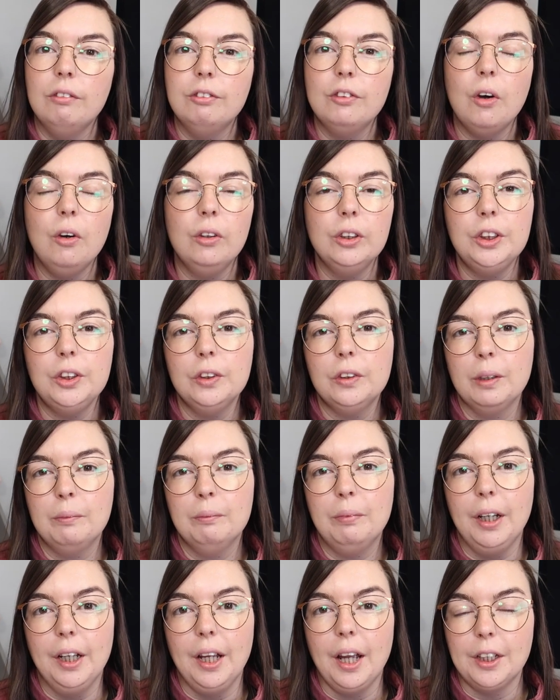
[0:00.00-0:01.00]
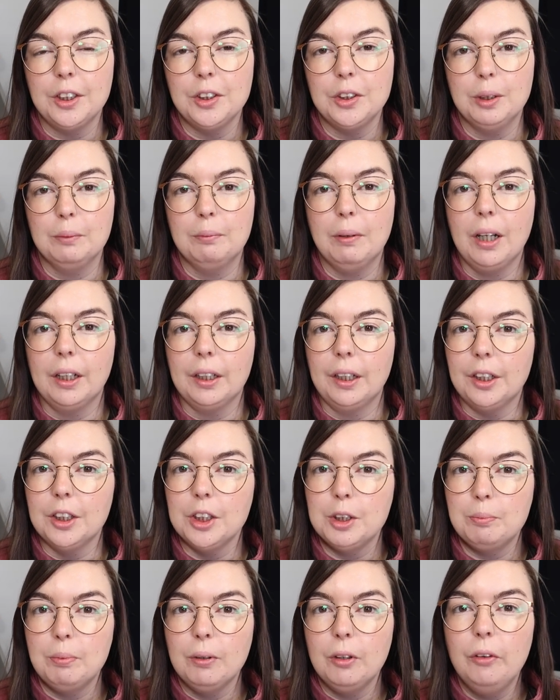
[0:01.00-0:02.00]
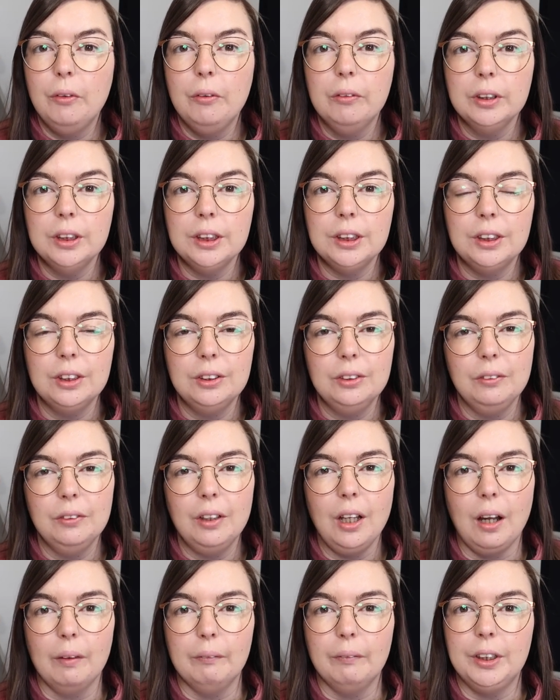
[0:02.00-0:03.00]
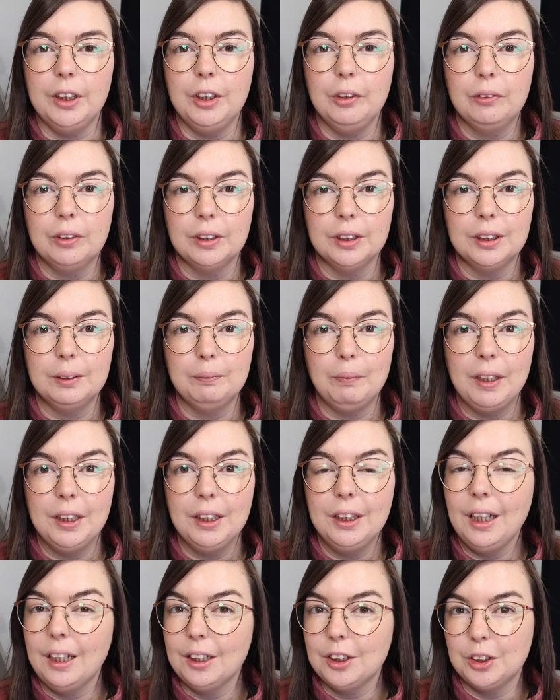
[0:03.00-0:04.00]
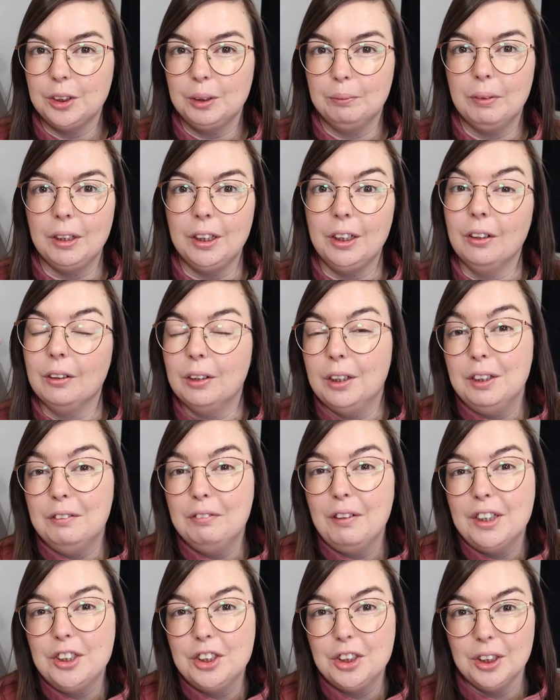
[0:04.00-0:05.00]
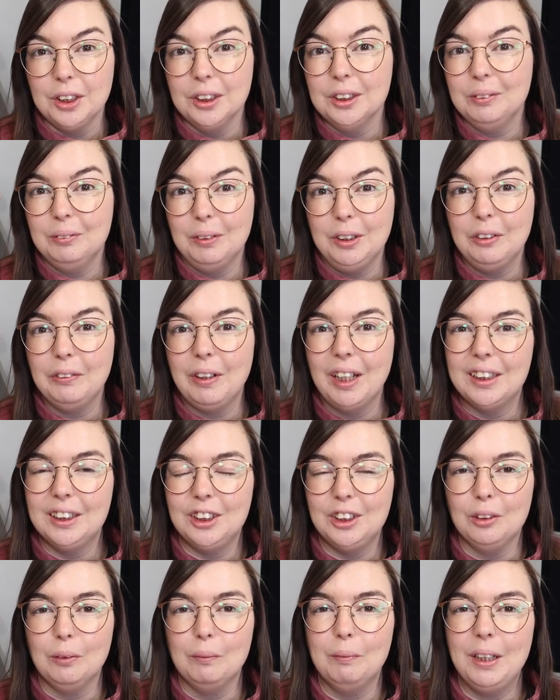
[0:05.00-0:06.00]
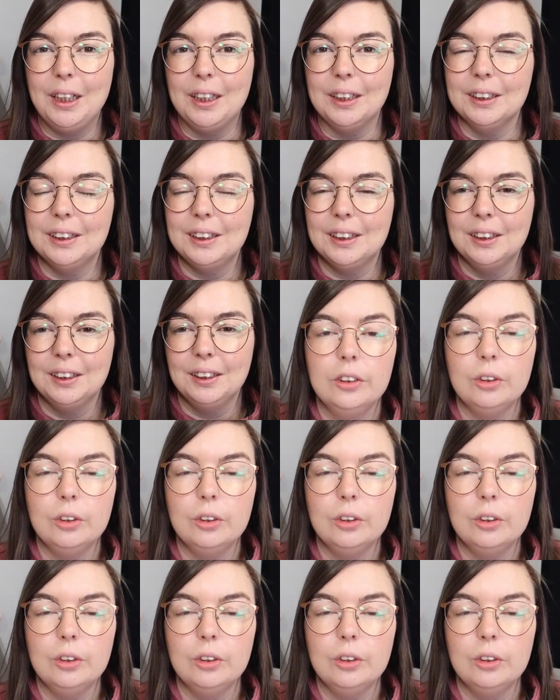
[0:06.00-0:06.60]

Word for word: Of course you can buy extra baggage but who wants to do that when you can spend the extra money on adventures when you get to your place?